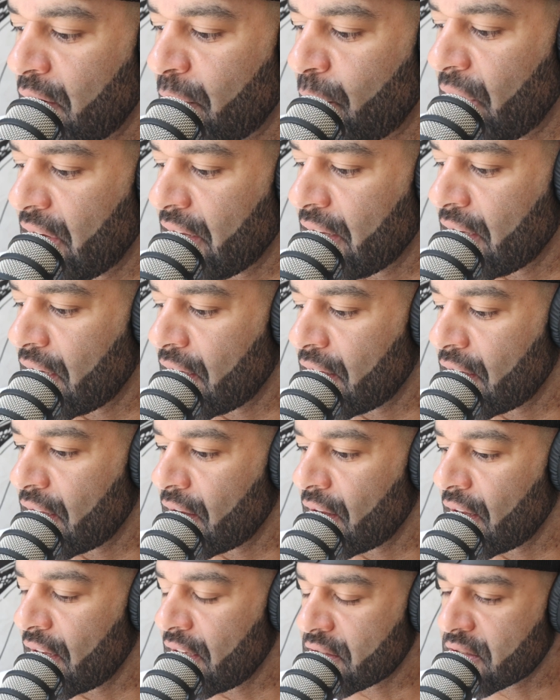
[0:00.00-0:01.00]
But
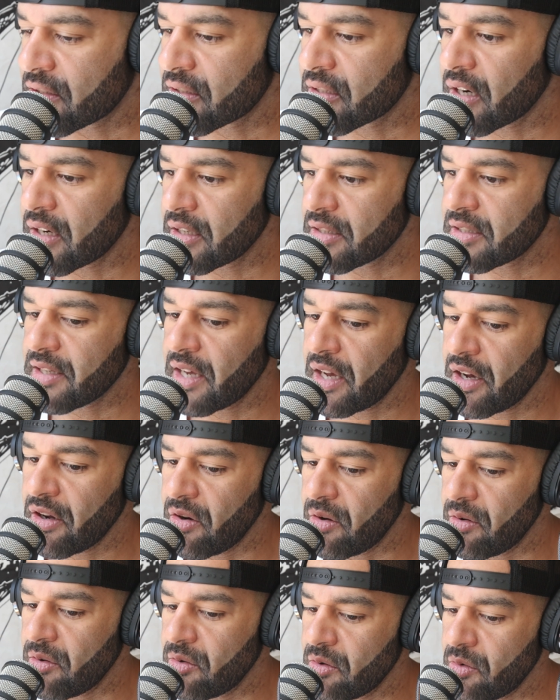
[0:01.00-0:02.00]
it starts
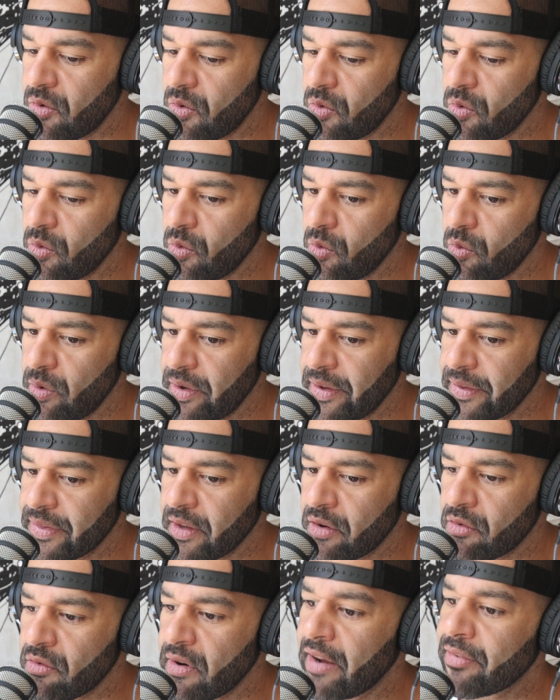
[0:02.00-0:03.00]
out
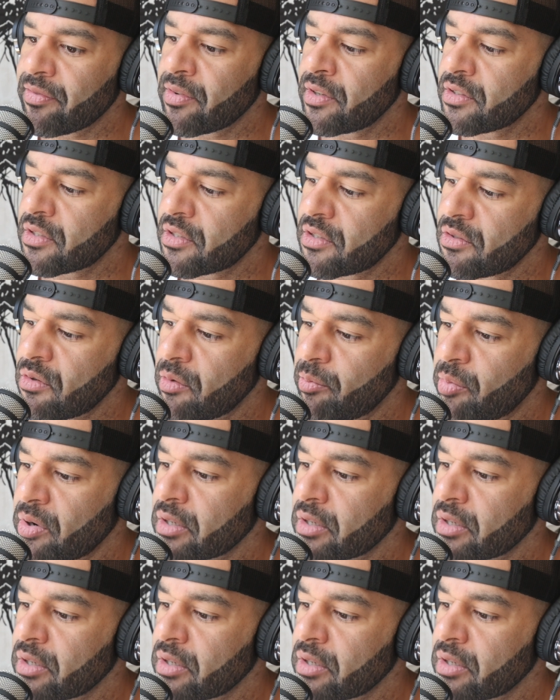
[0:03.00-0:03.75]
with a reference to a